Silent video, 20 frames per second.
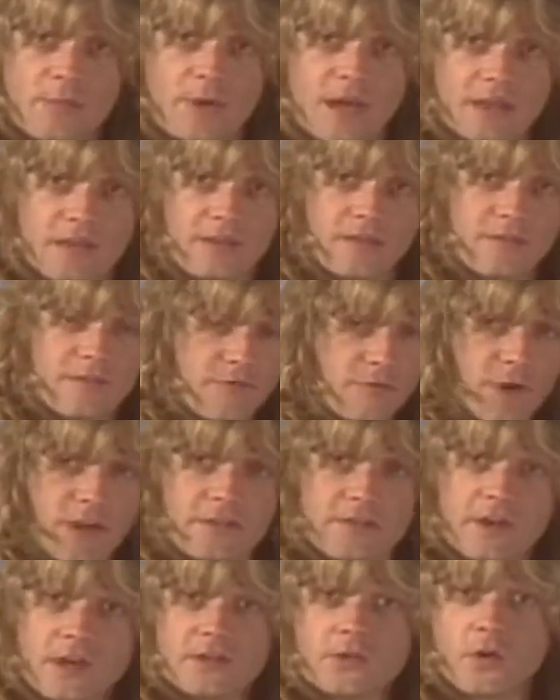back to the
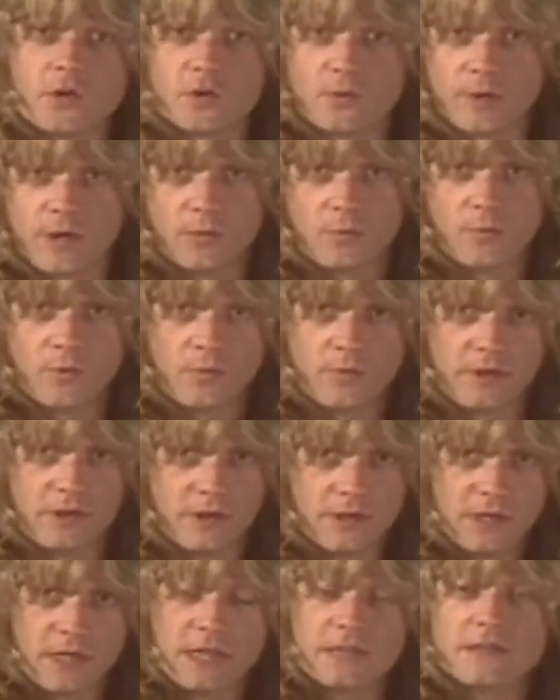phrasing I talked about when we
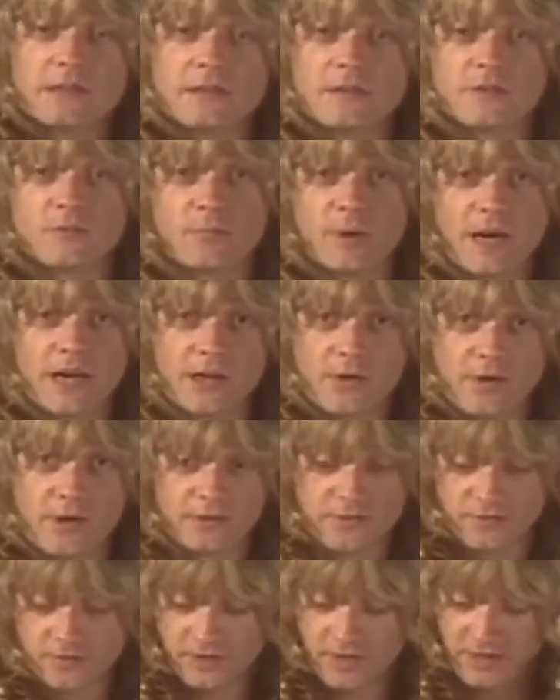did the spider
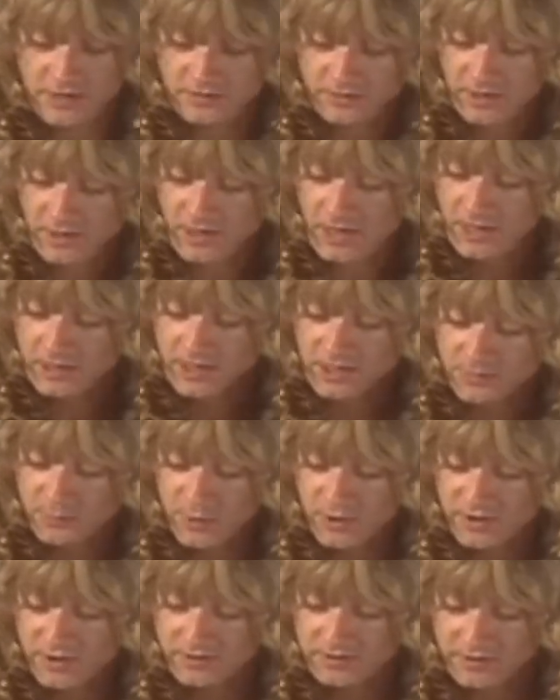exercise, let's
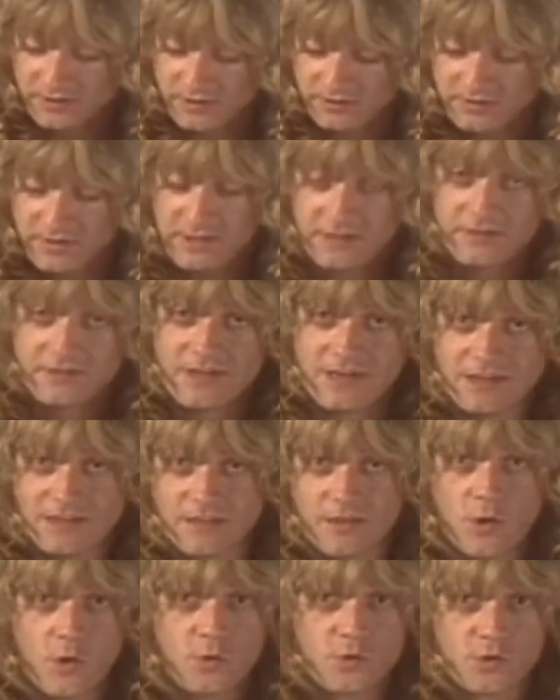put this into 16th
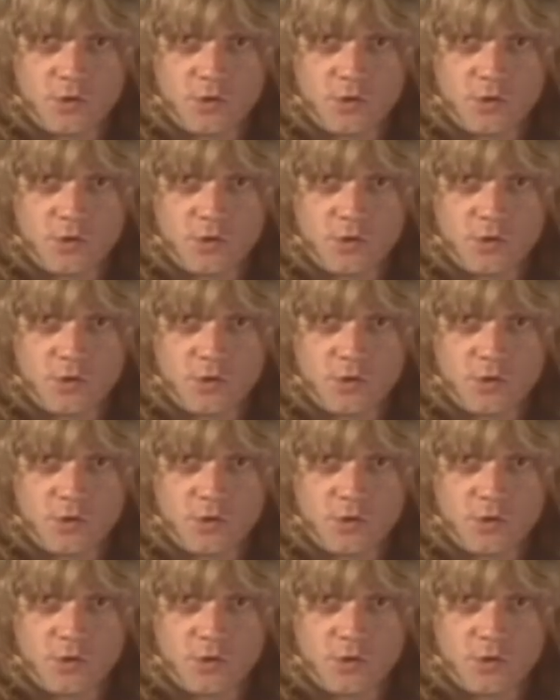note